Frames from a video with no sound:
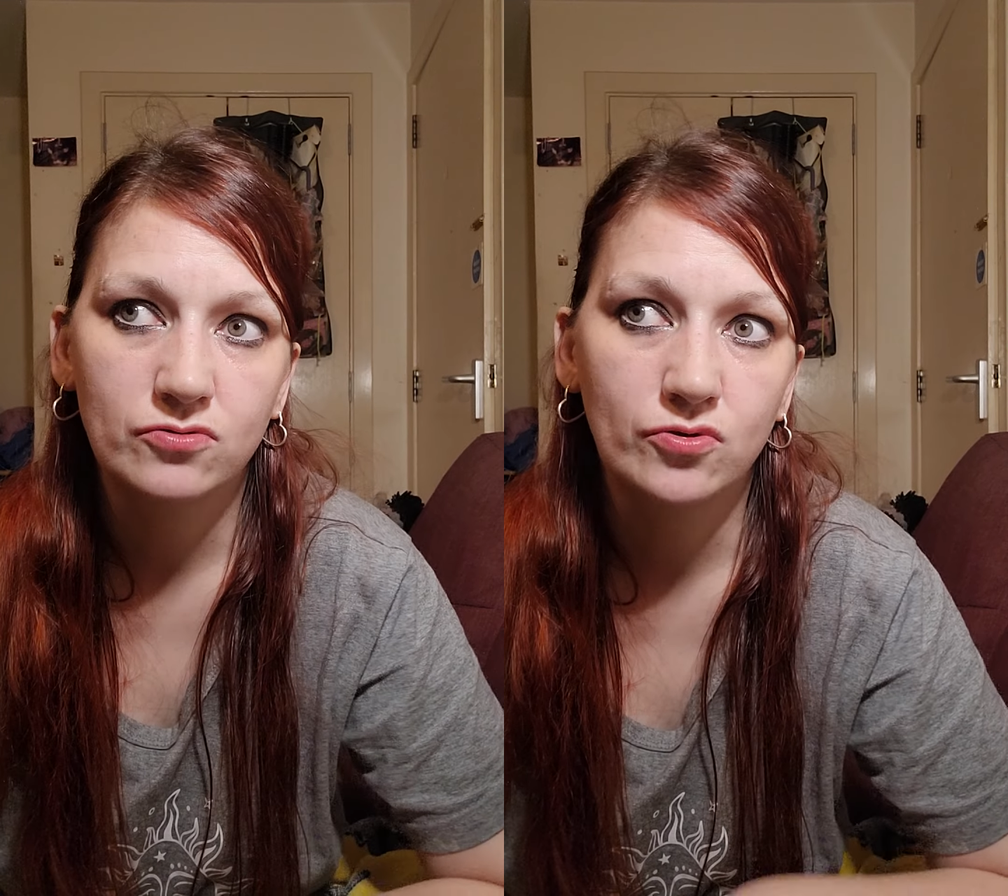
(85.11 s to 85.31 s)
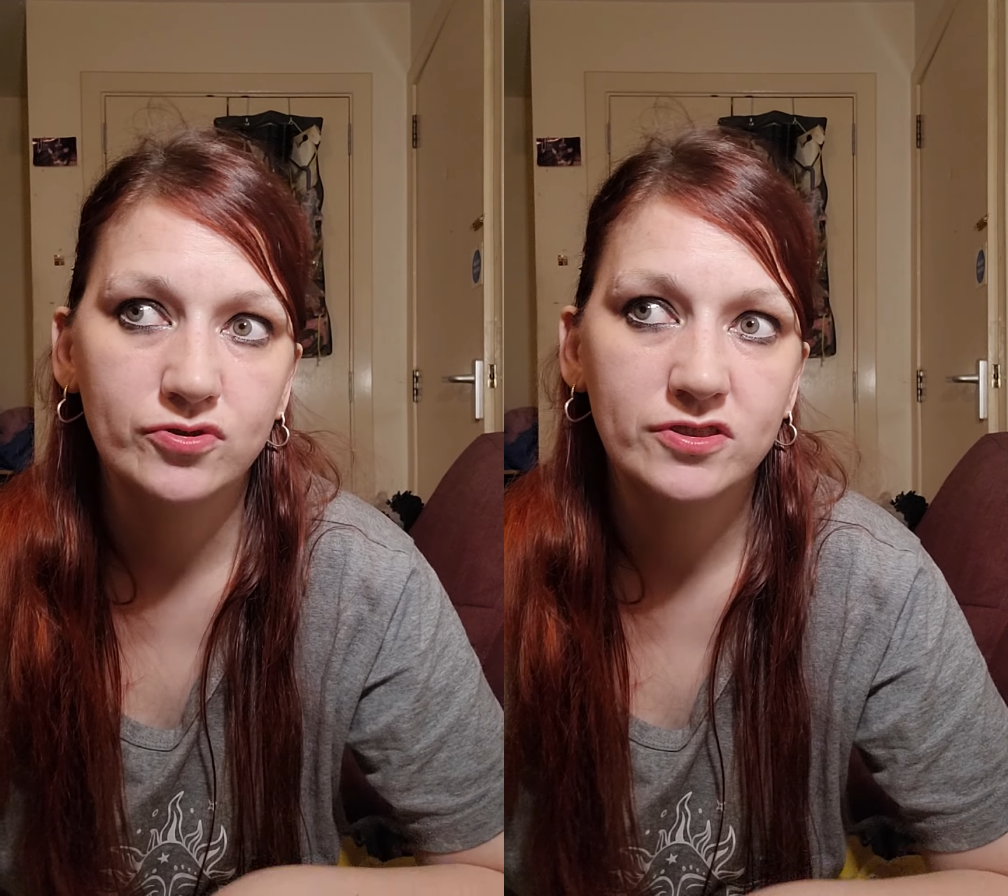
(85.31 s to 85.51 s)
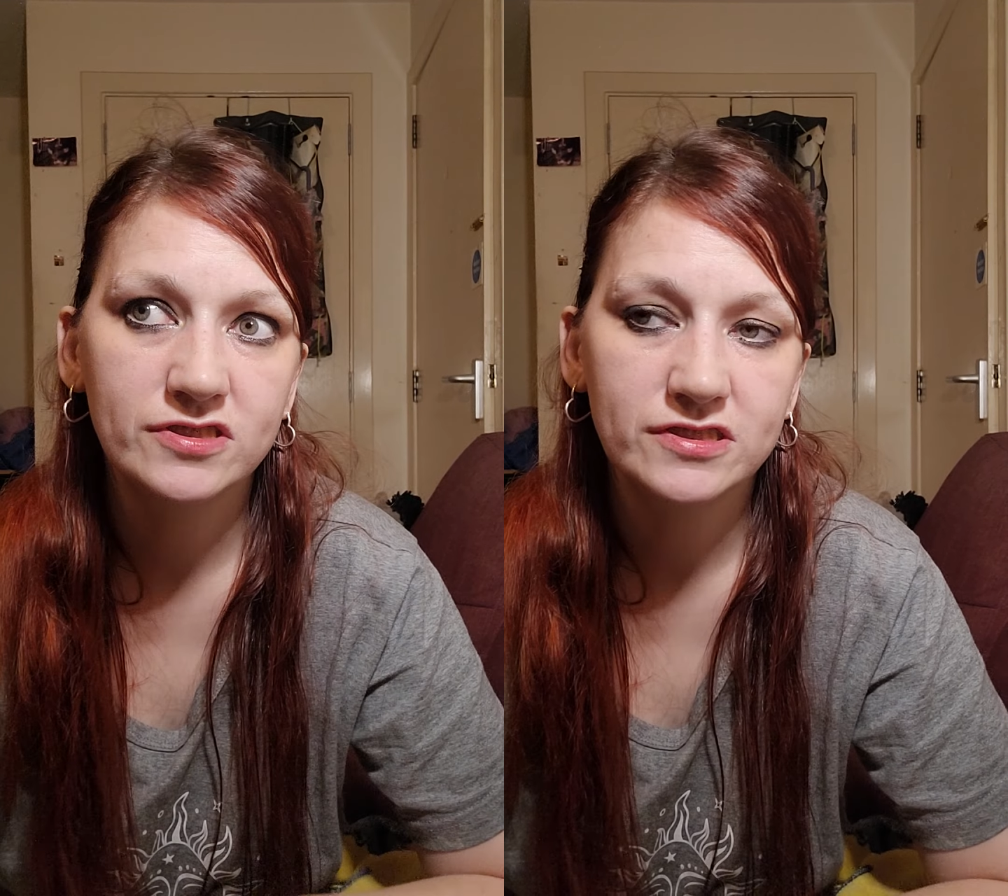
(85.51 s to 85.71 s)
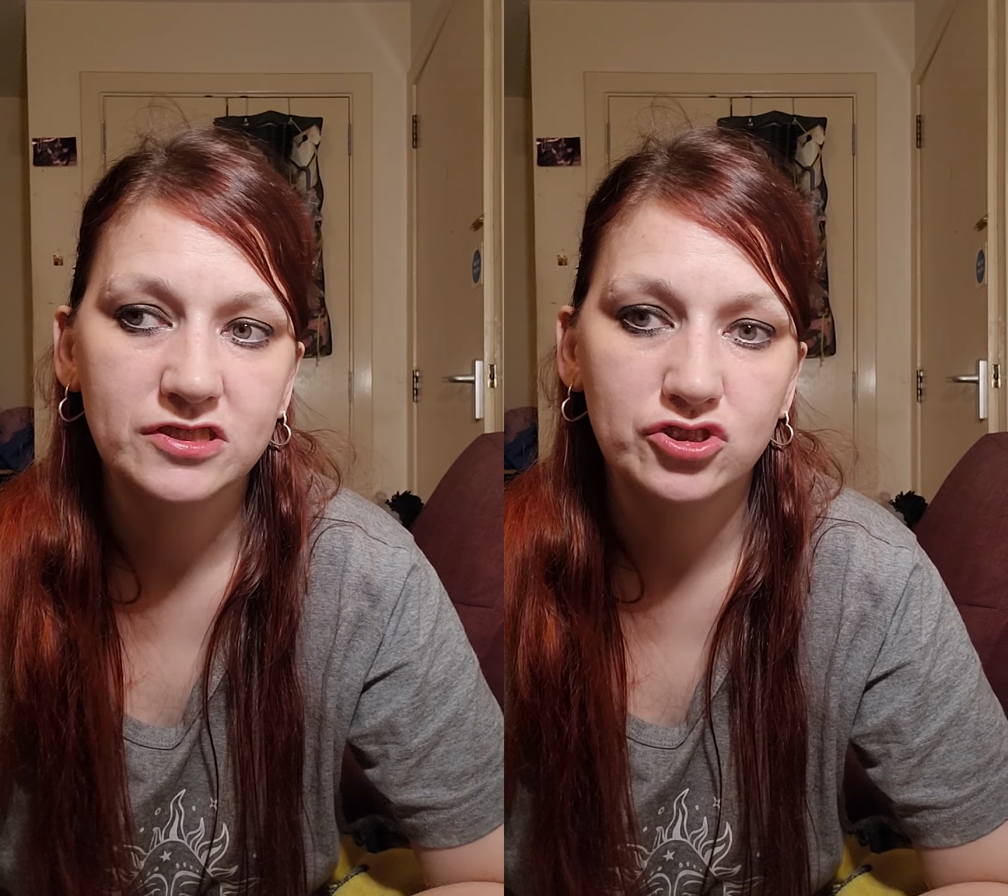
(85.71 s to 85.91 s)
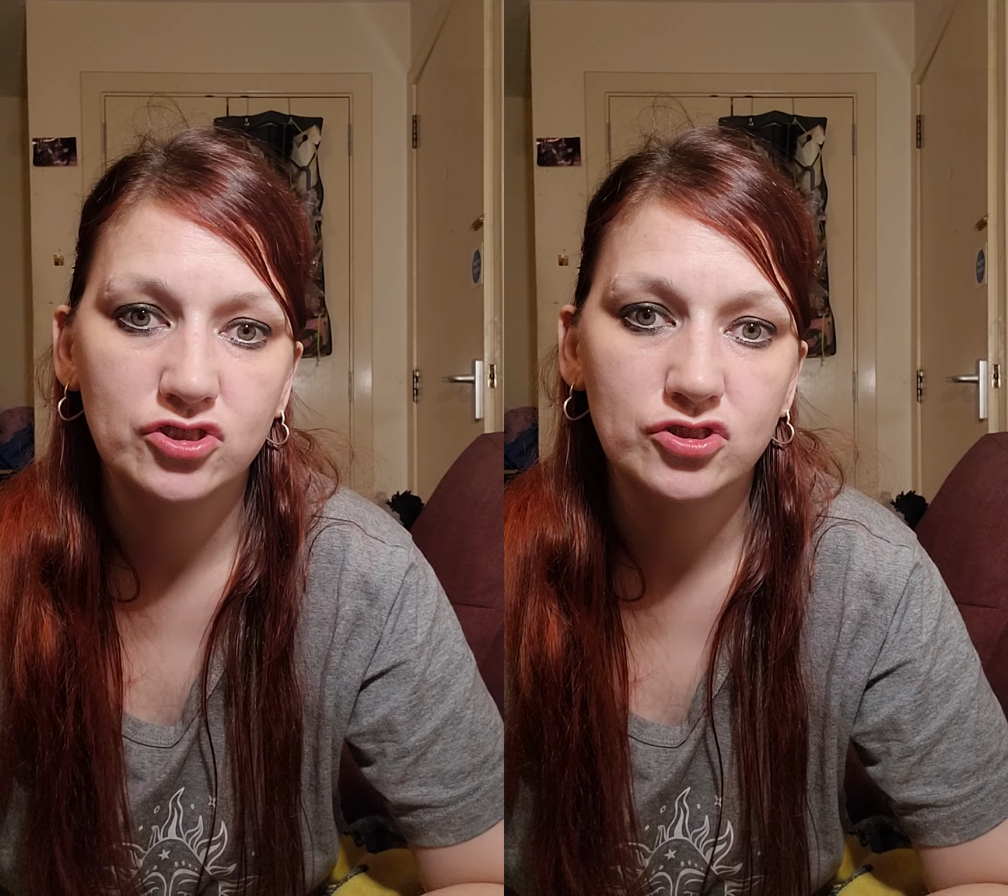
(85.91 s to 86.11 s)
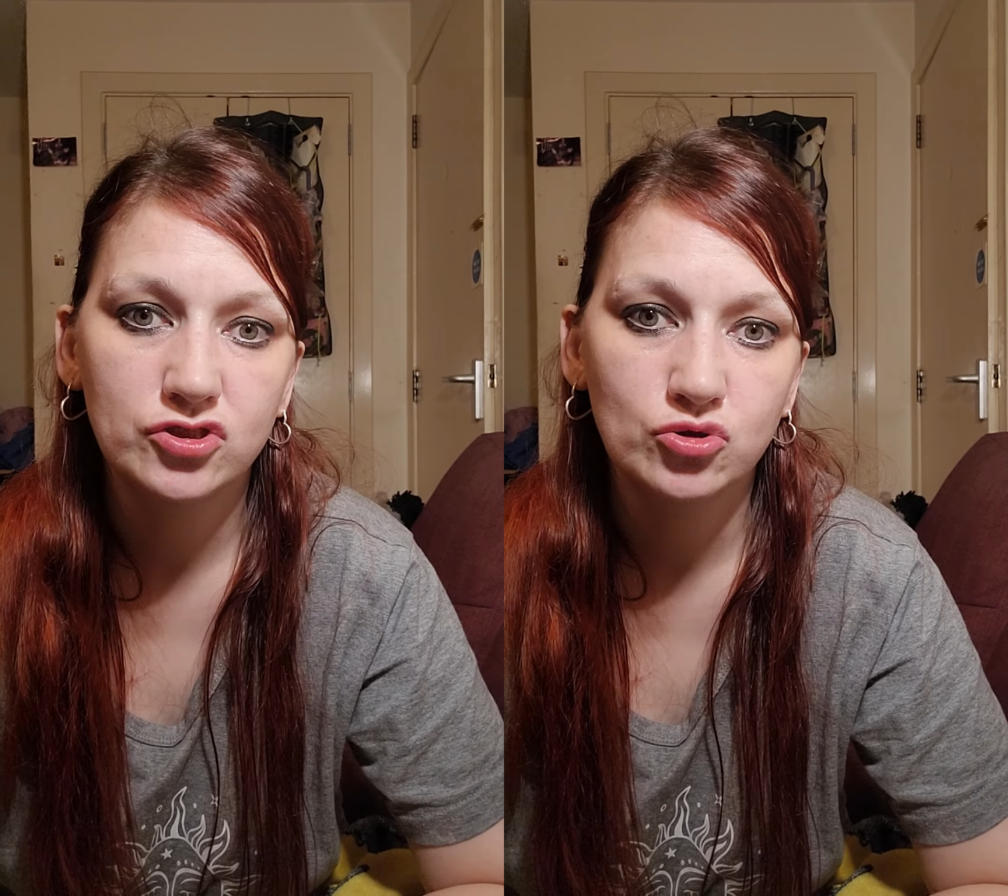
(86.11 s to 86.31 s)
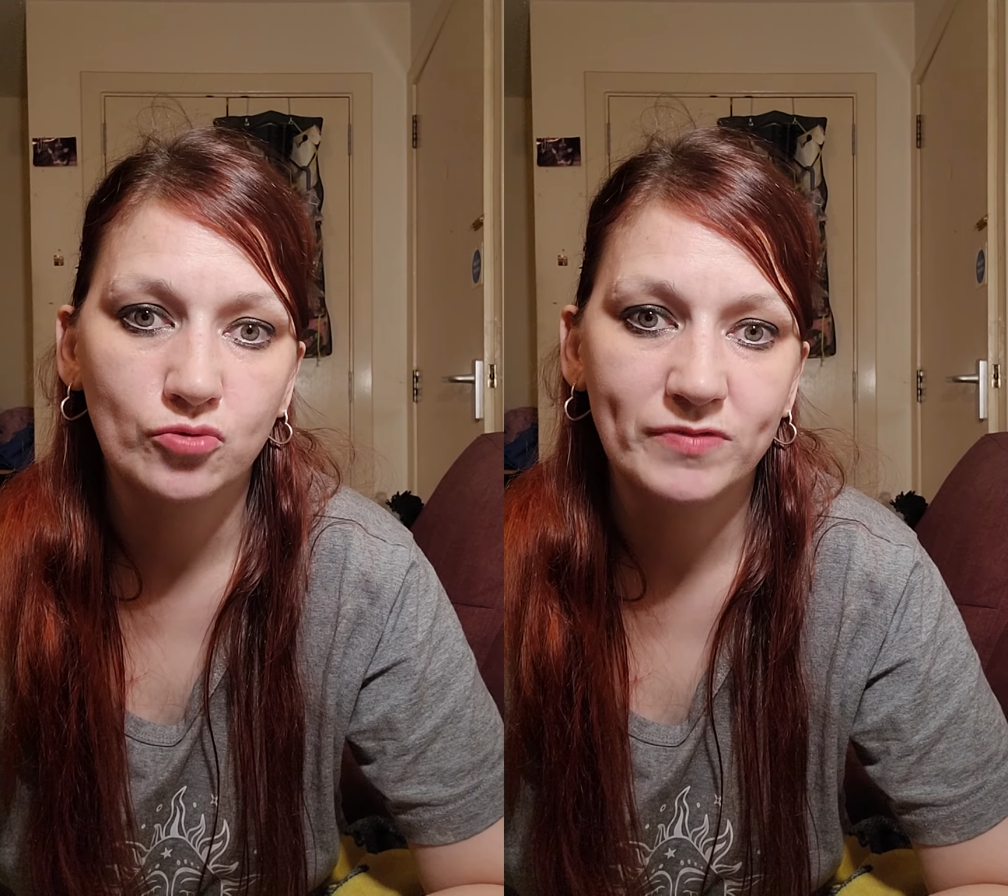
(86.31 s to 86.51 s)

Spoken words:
go to the station so